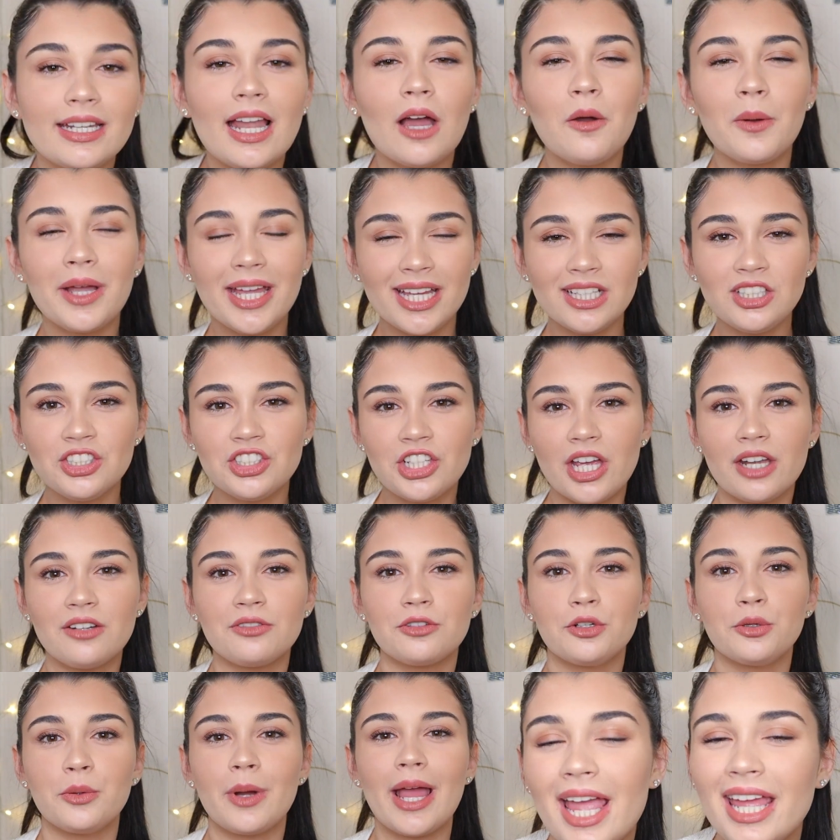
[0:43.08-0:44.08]
Now, in
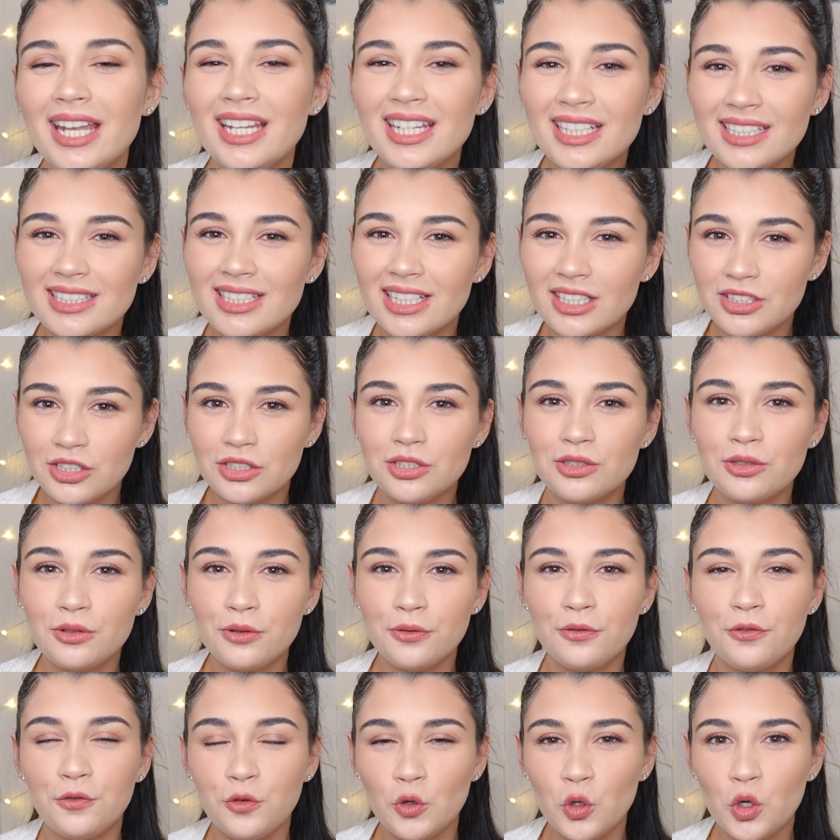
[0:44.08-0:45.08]
general, any digital
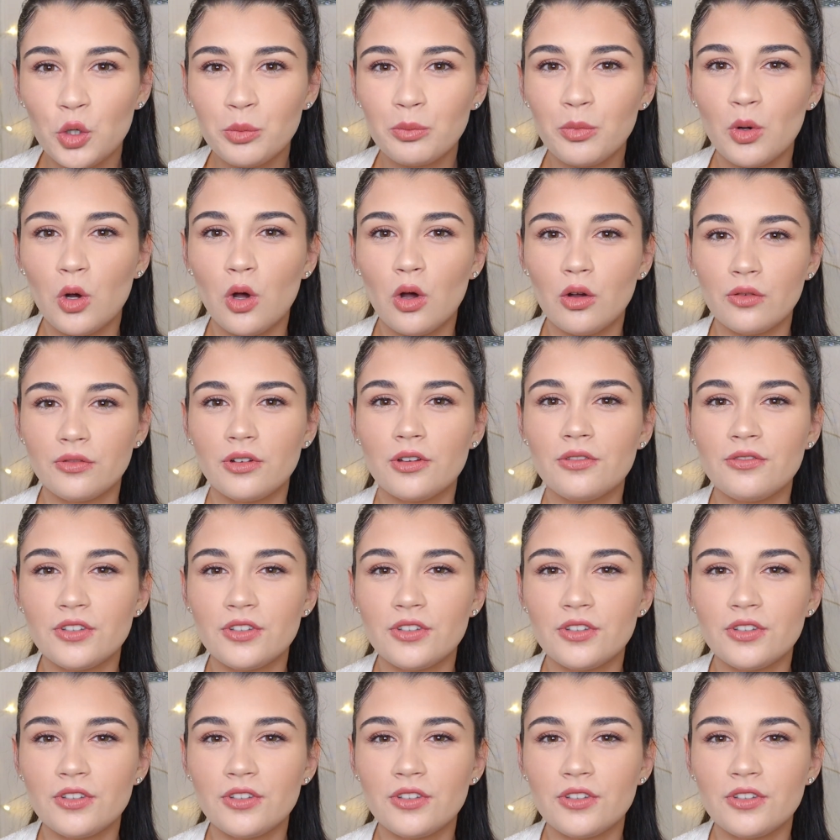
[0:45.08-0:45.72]
form of a